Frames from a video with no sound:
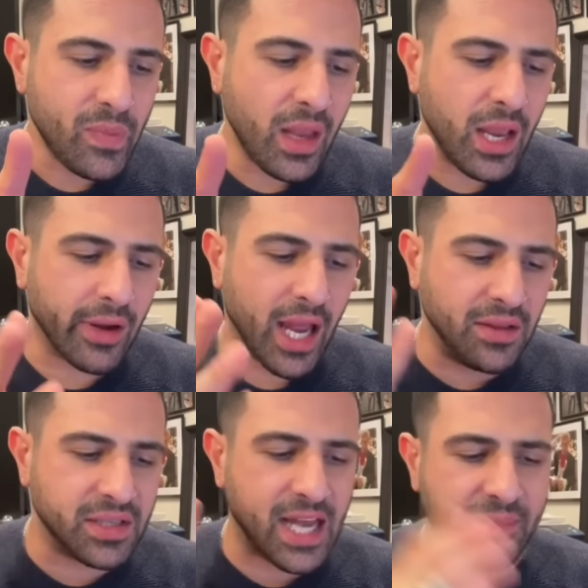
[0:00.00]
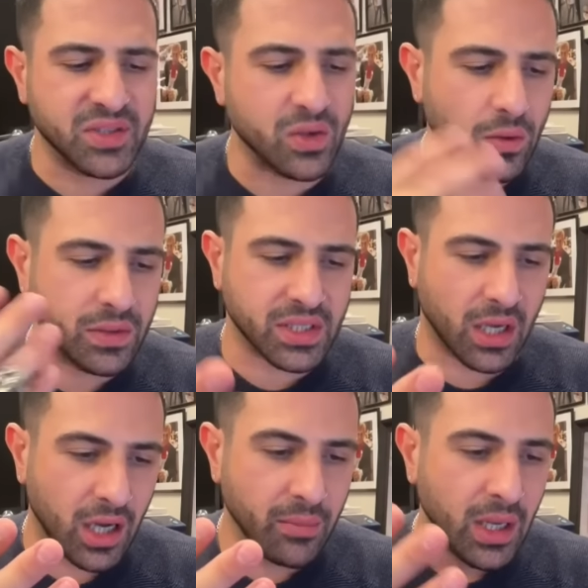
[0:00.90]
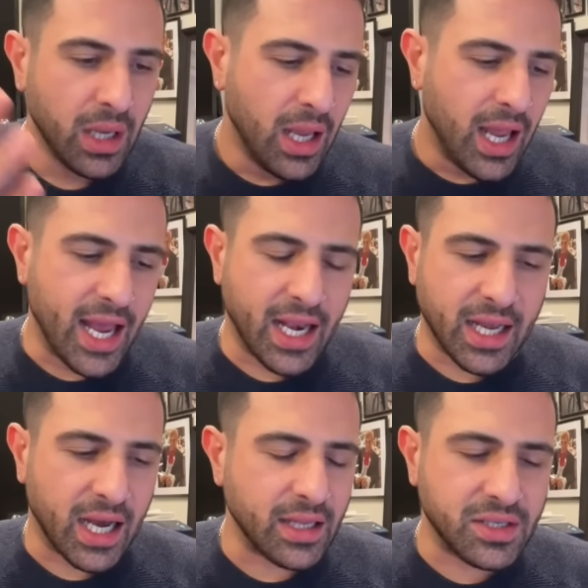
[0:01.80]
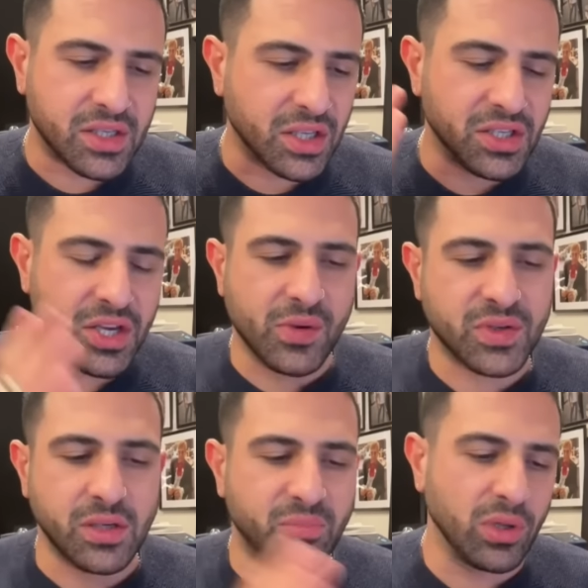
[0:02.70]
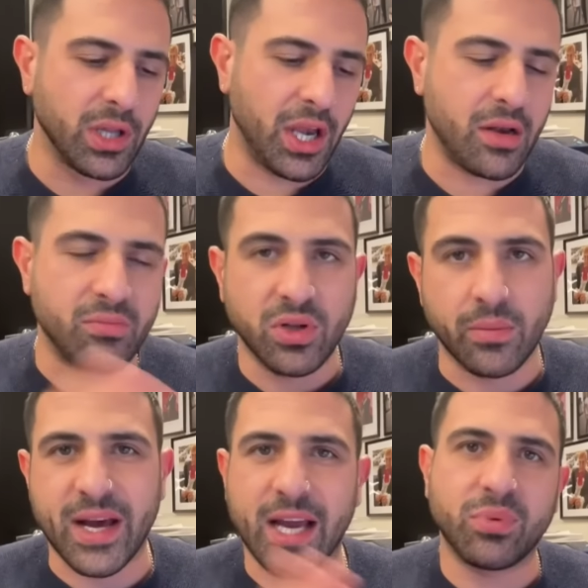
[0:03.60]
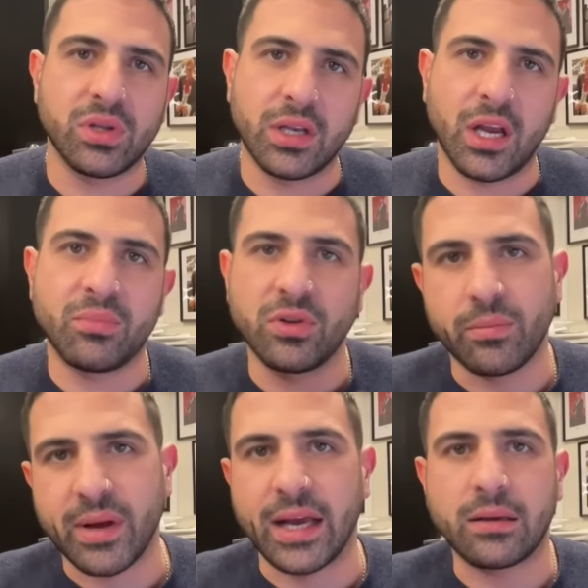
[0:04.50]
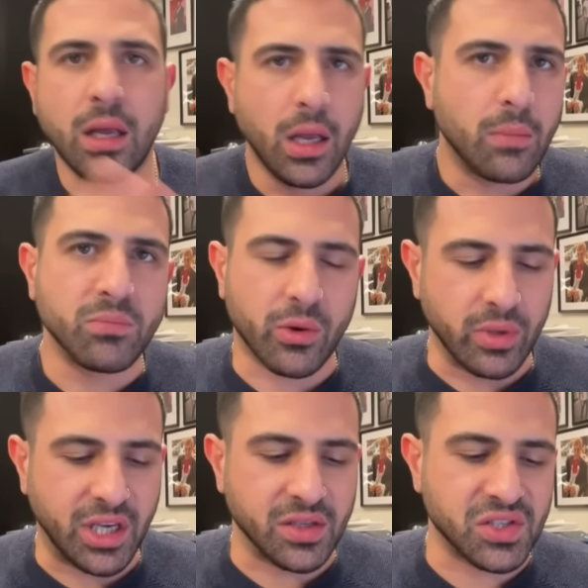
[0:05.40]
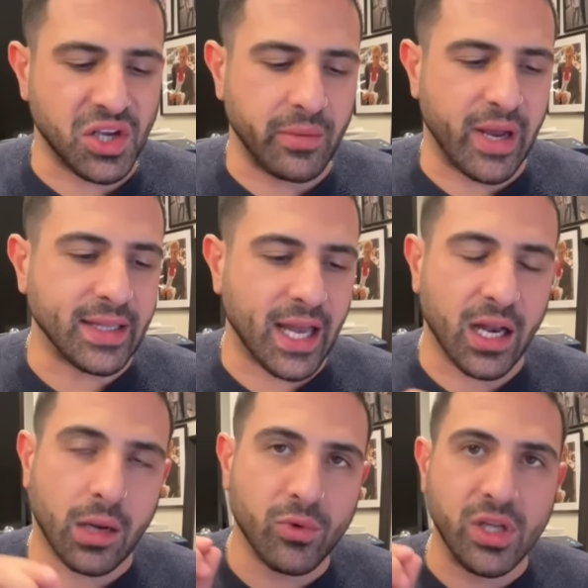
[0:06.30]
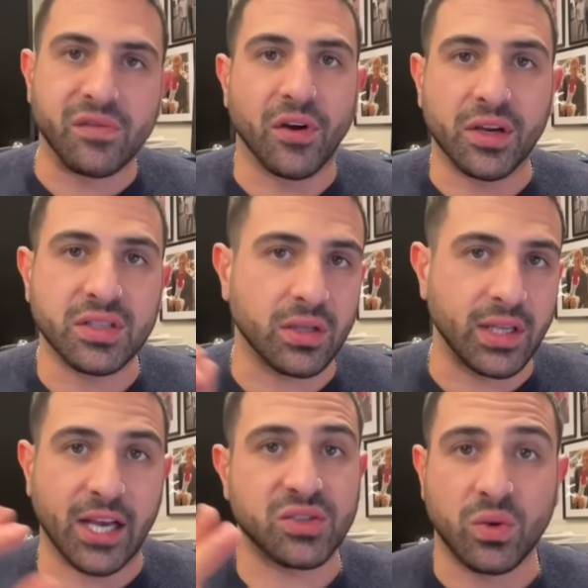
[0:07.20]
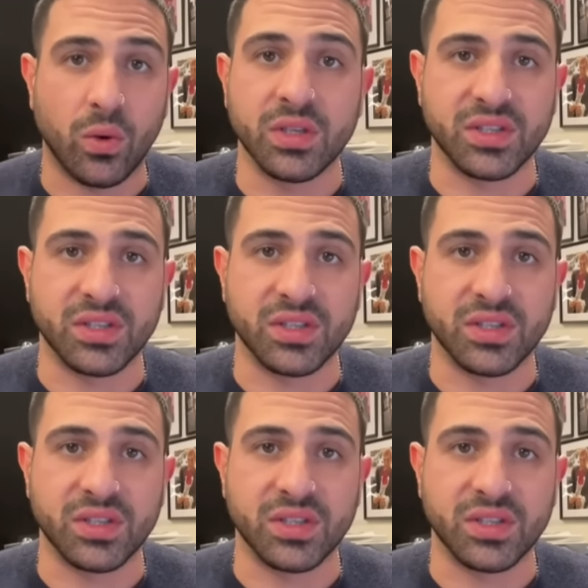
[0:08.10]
Now, again, this happens all the time, and they just continuously pull it in and pull it back, pull it in, pull it back. I'm not really concerned about that. I'm really focused on the actual coins